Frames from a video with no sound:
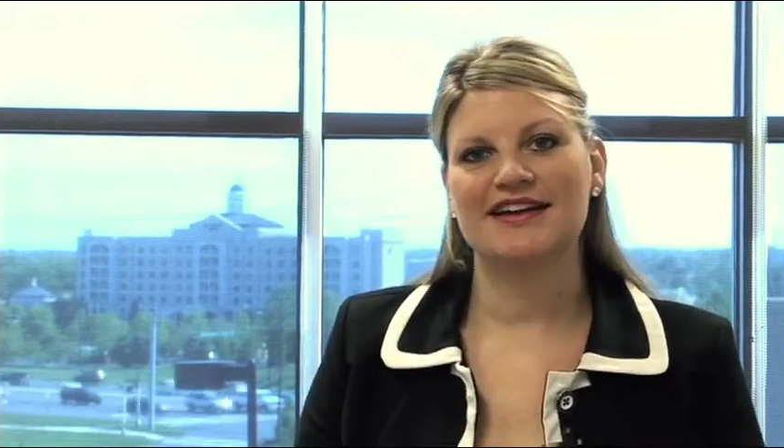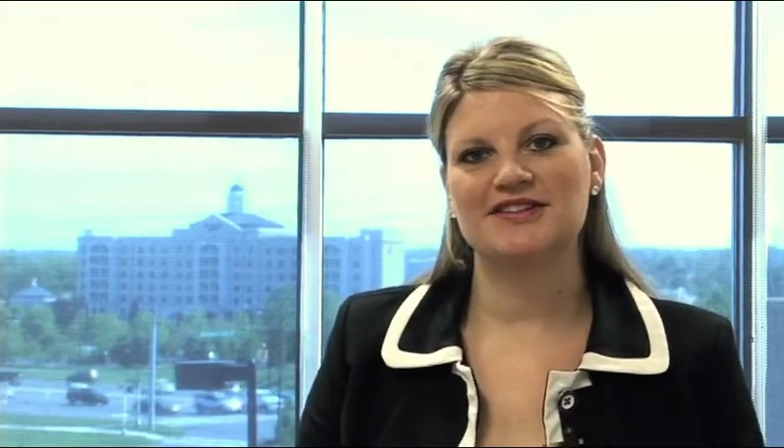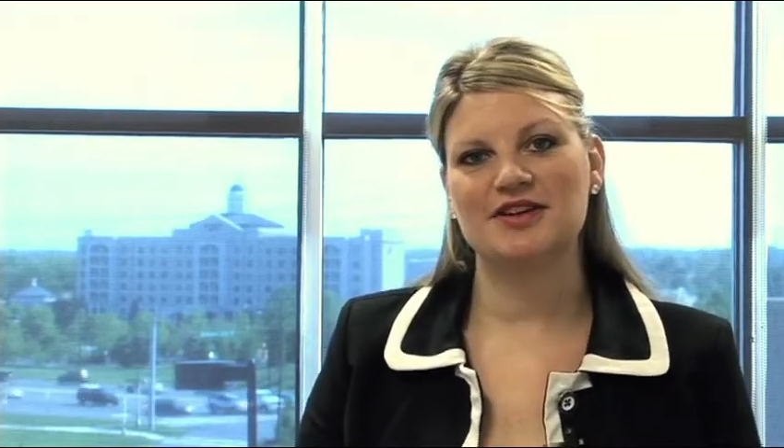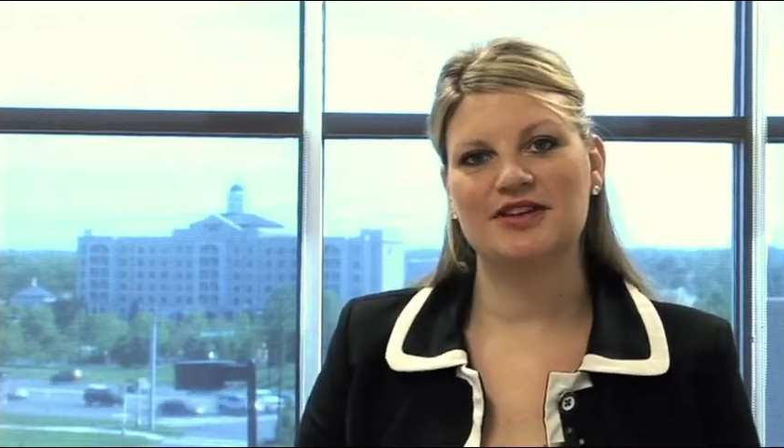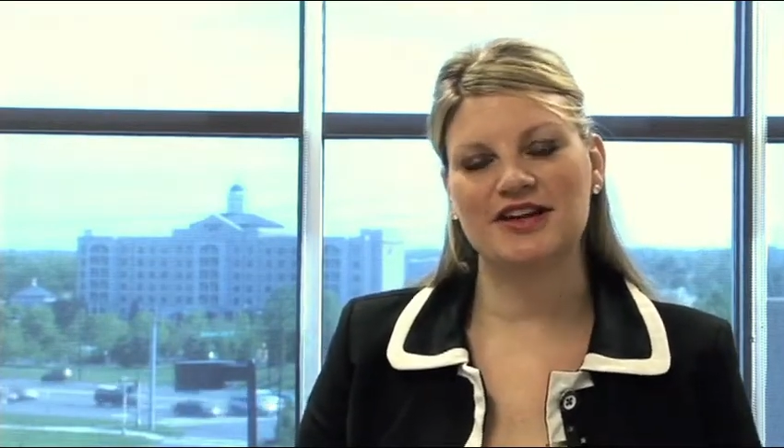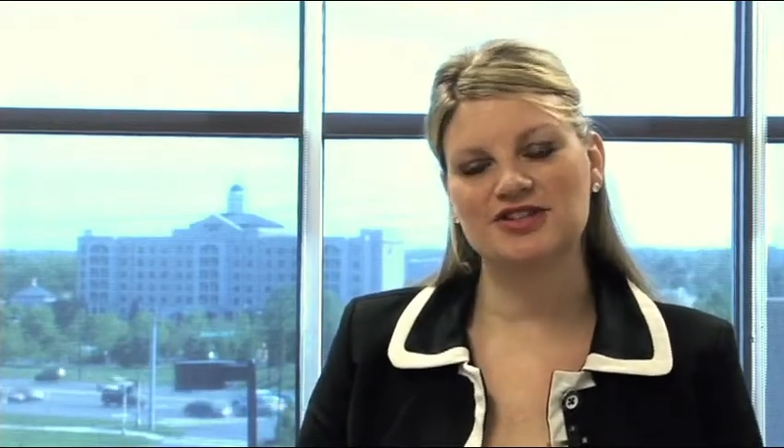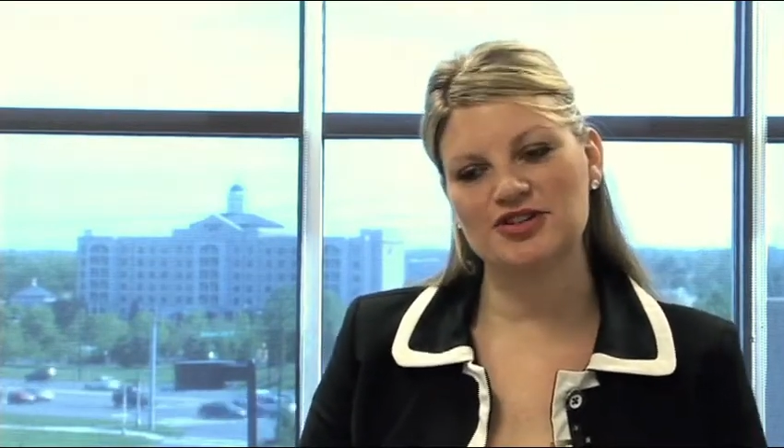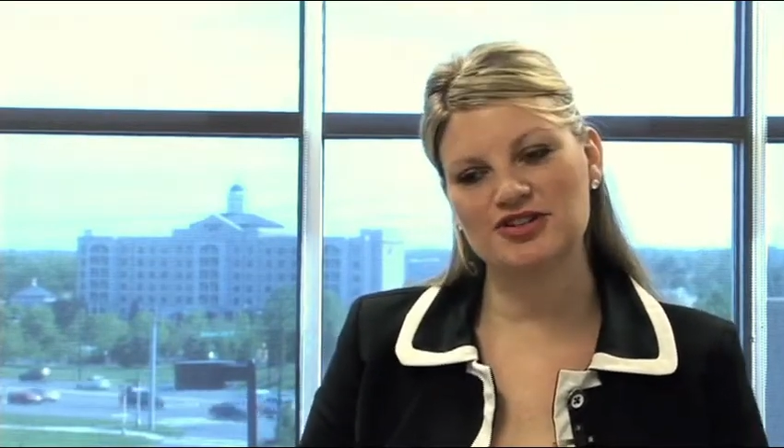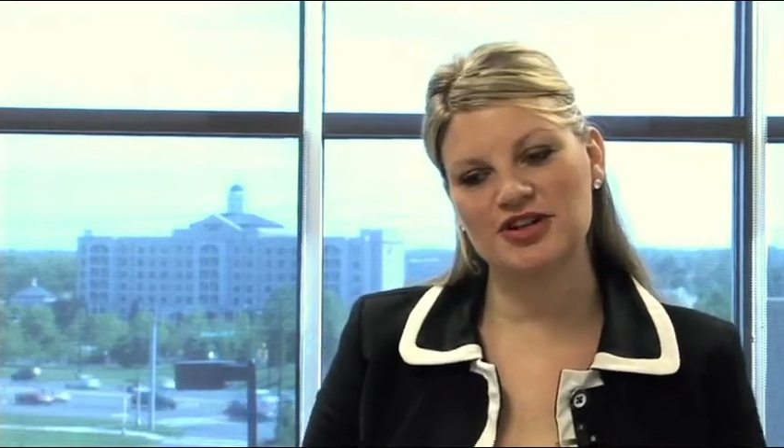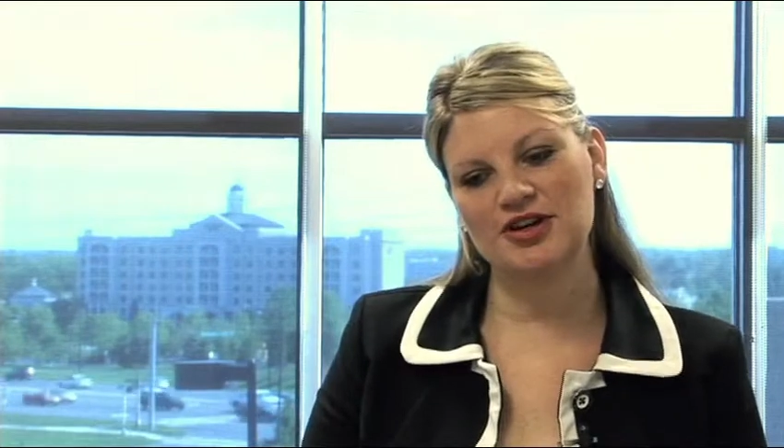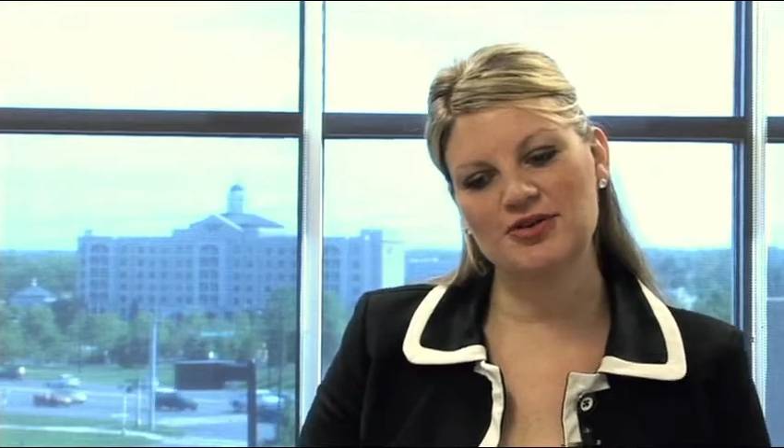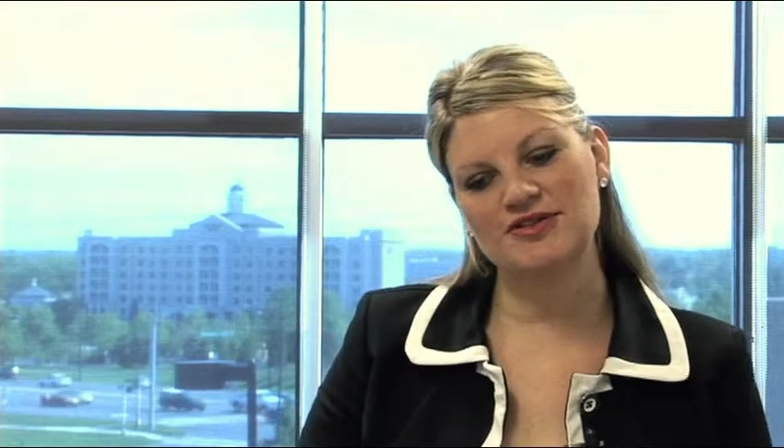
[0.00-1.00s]
So
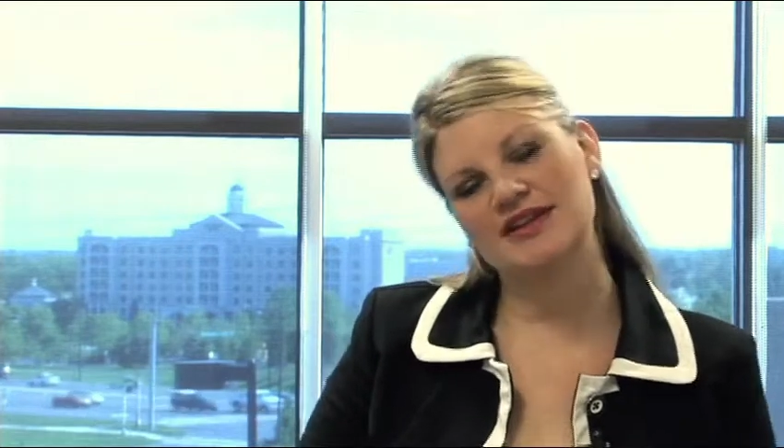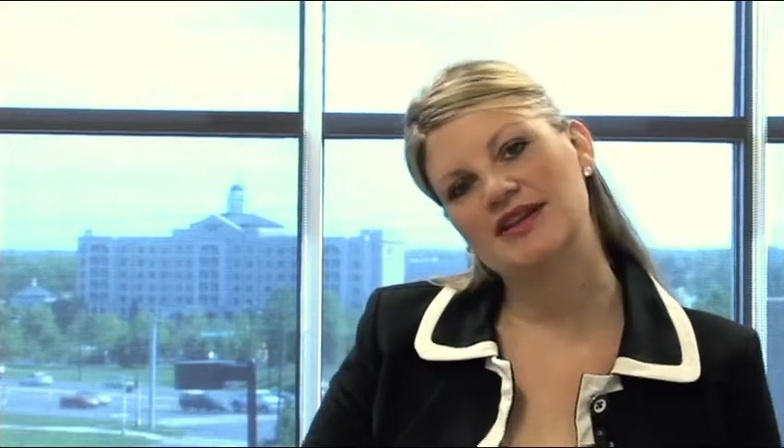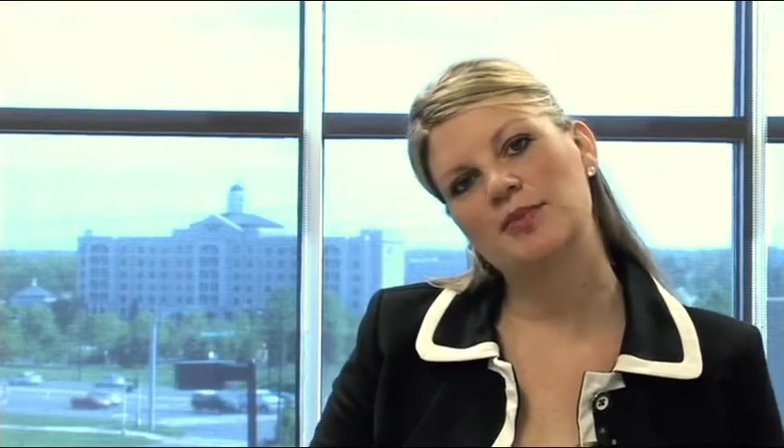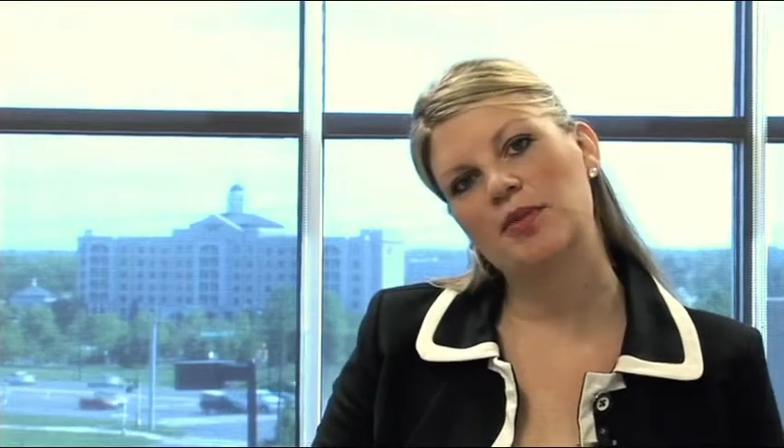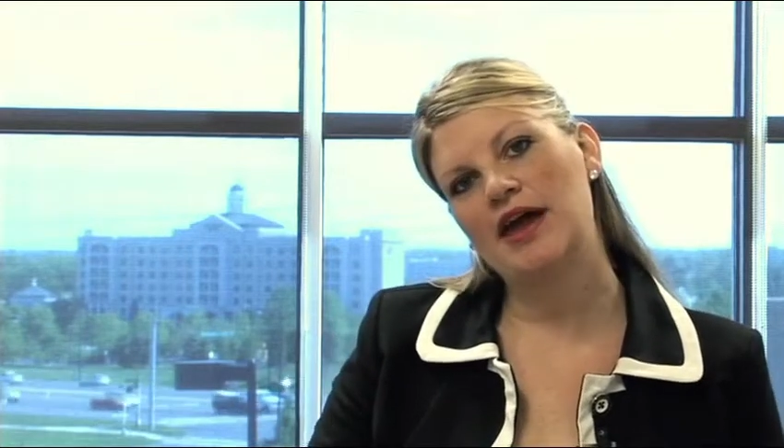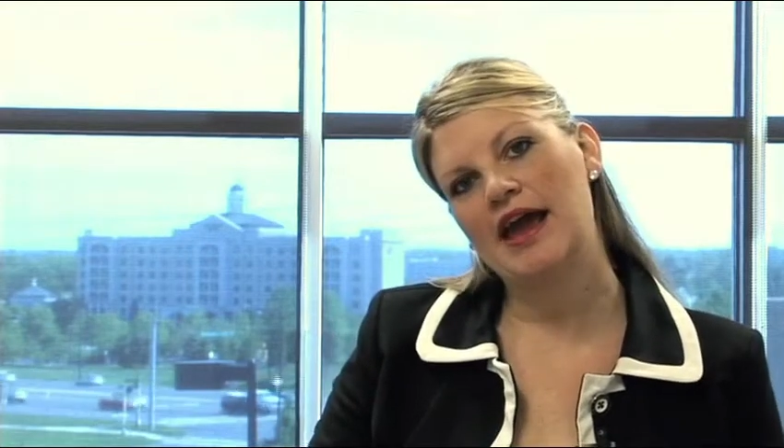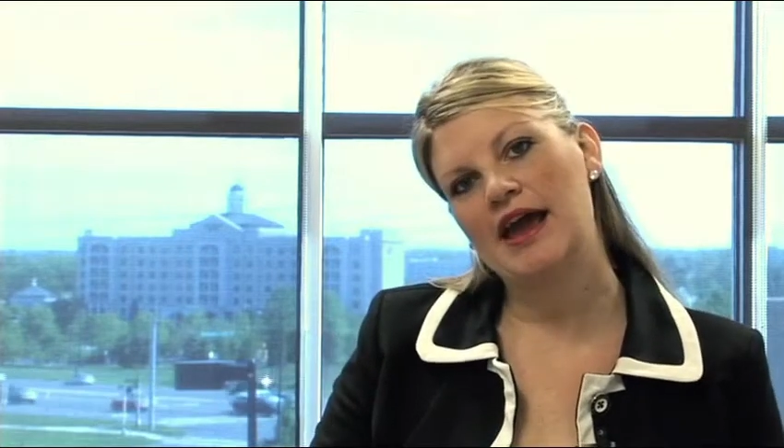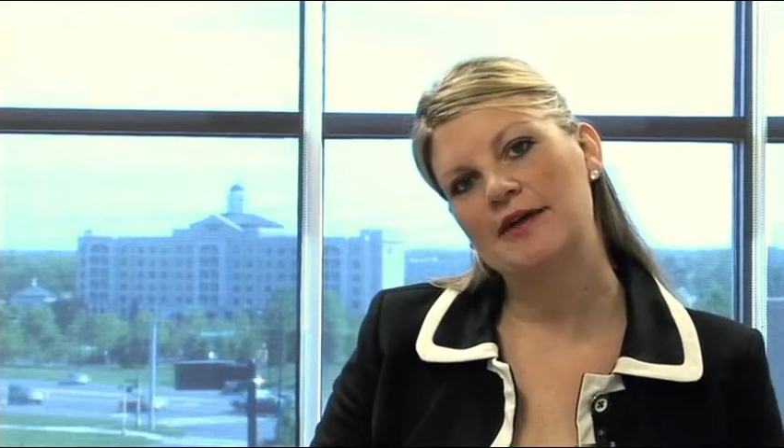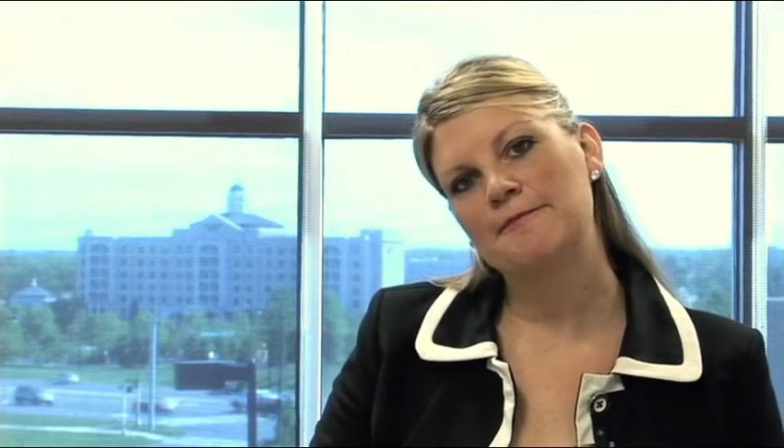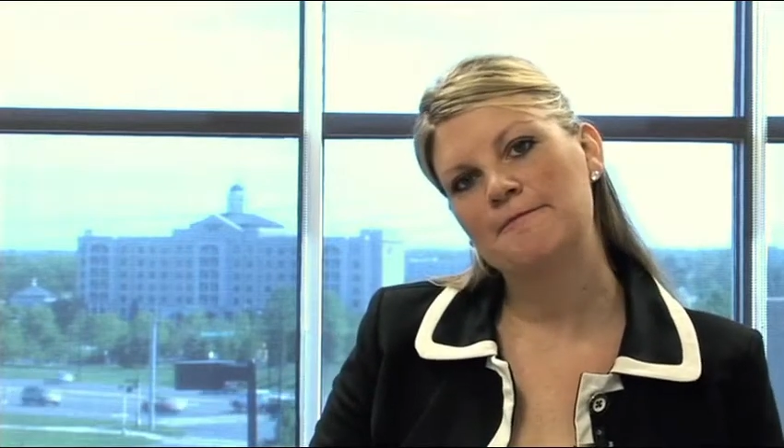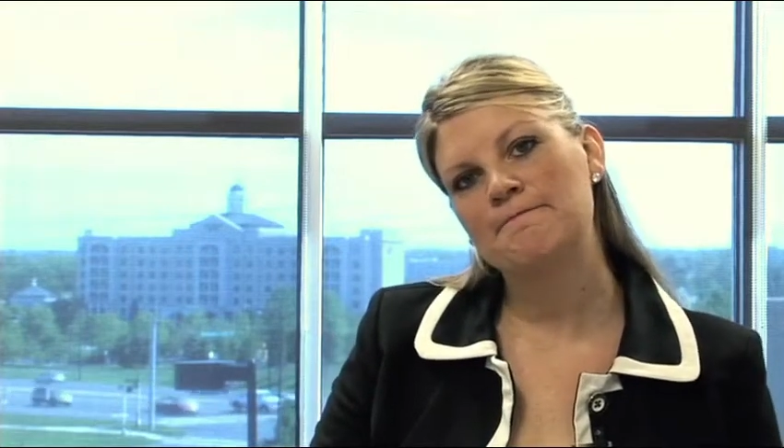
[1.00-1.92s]
electrician goes into the plant